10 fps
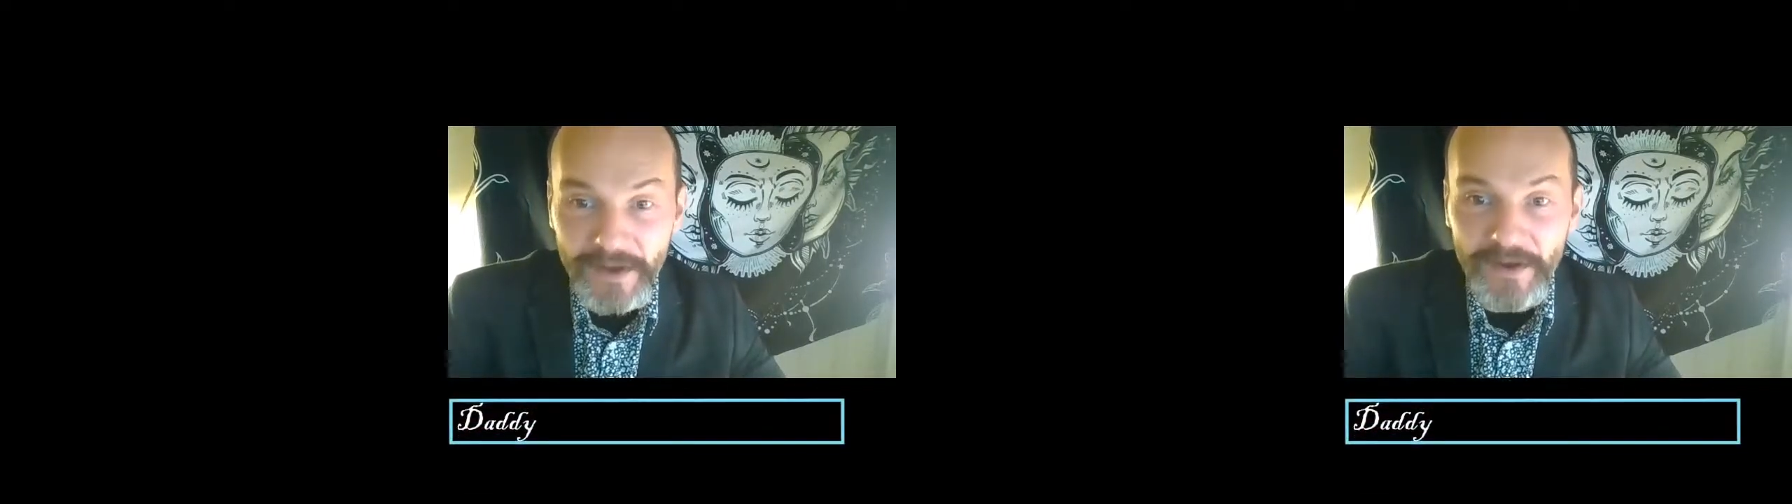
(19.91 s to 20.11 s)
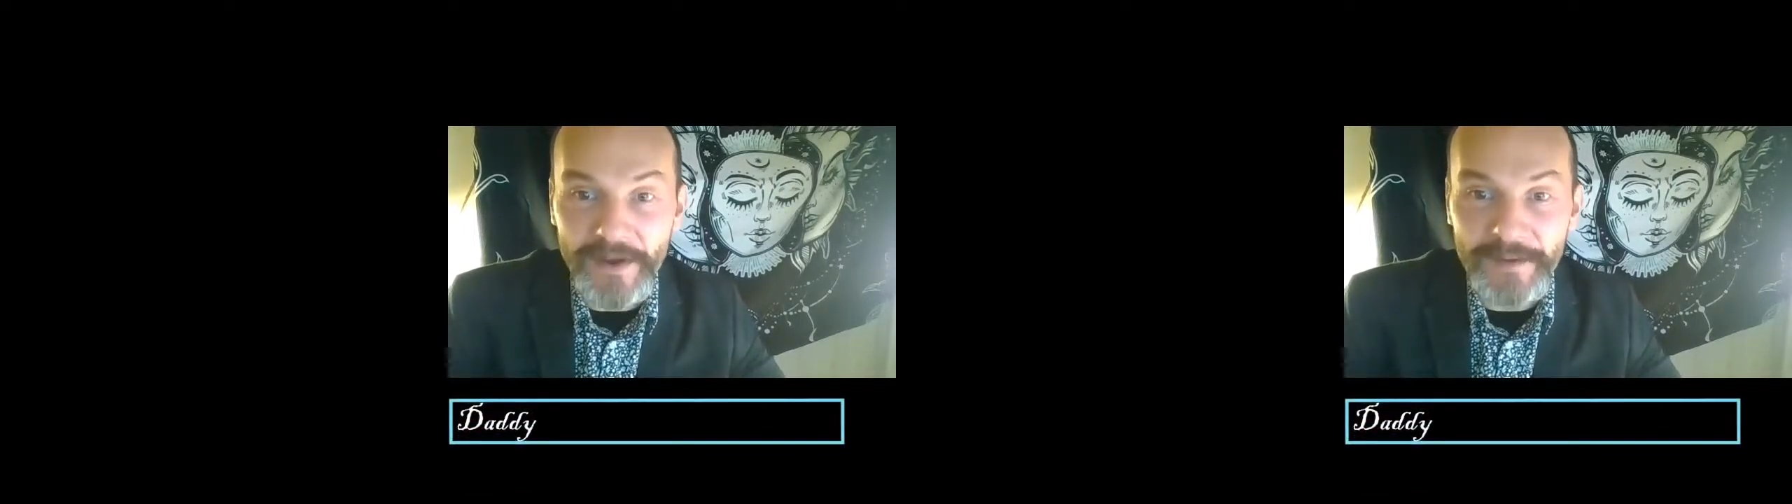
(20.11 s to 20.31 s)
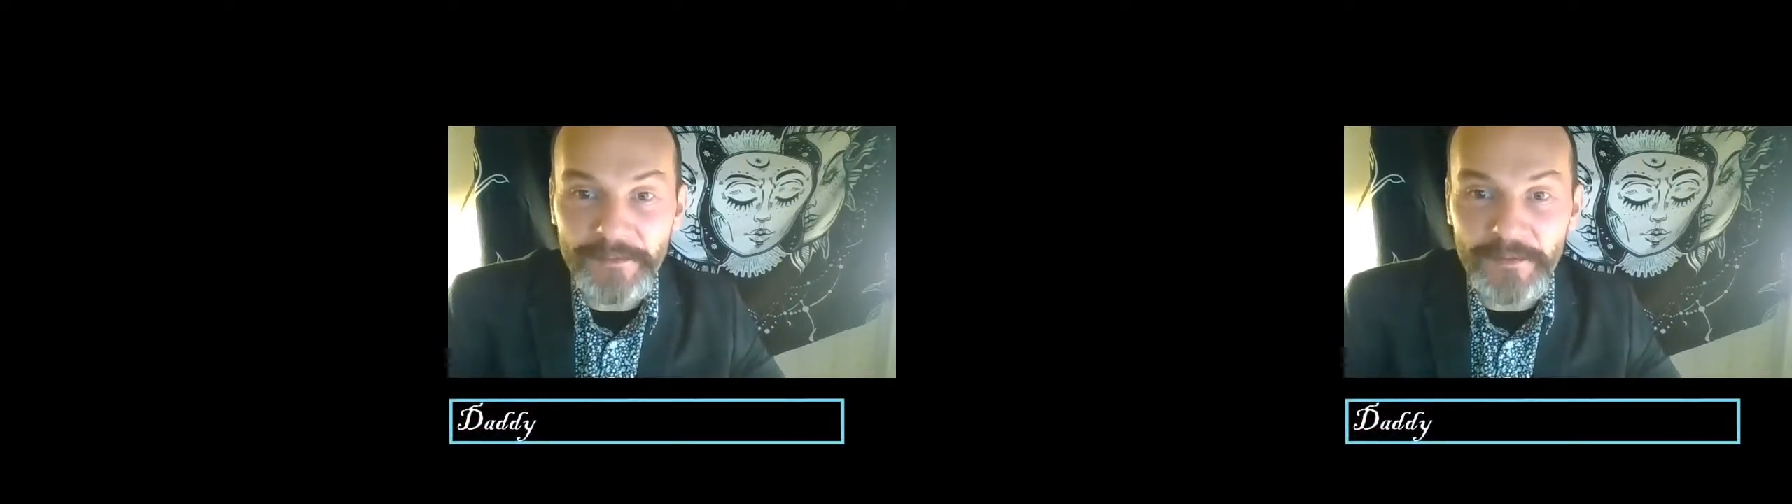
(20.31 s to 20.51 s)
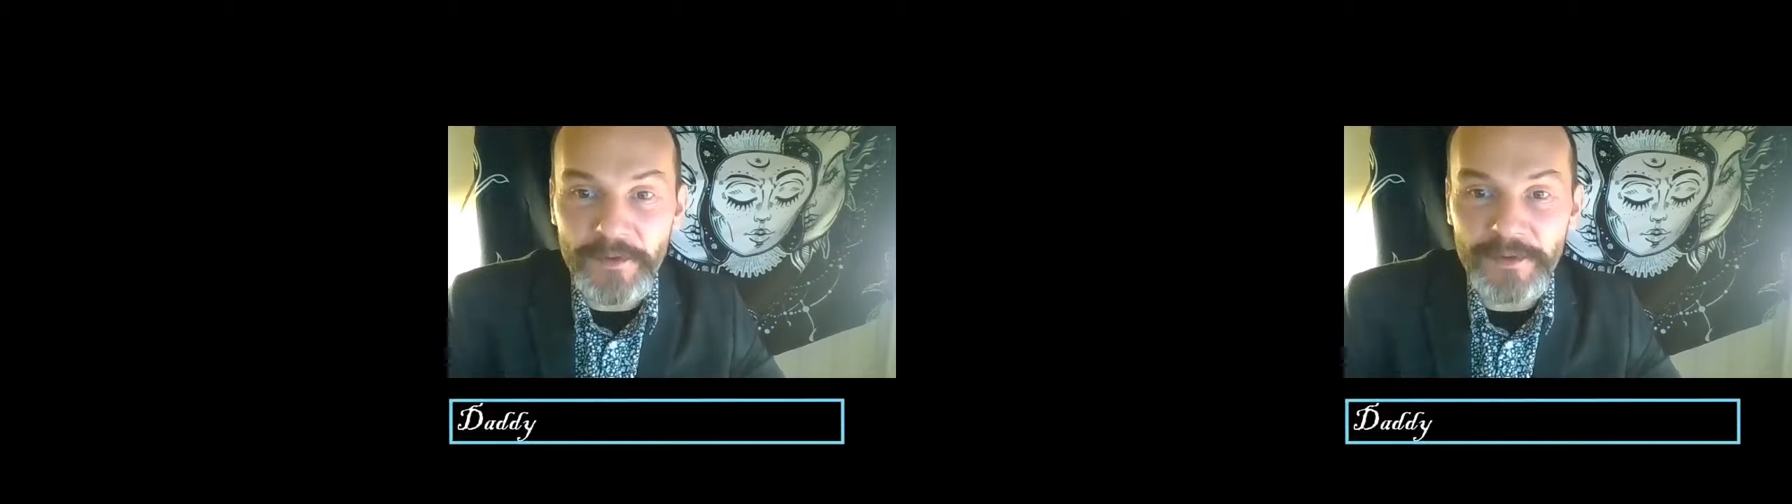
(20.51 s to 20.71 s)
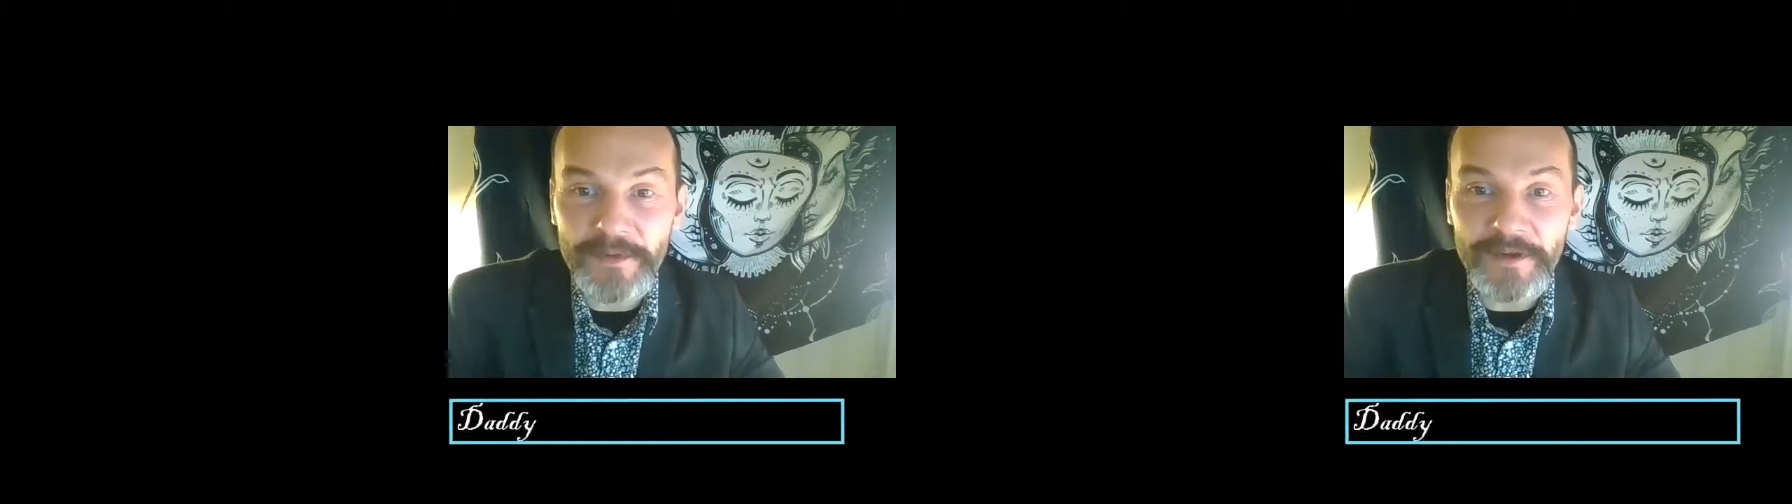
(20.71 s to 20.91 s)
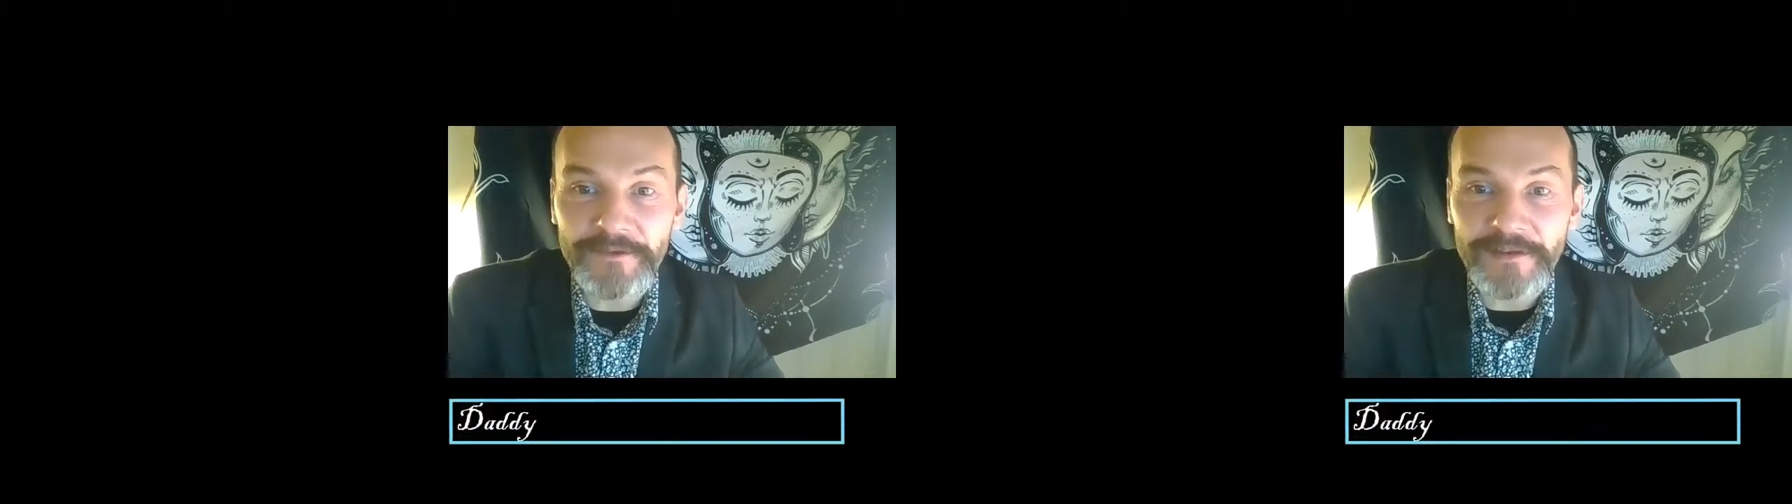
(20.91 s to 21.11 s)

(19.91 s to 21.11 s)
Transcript: I'm with my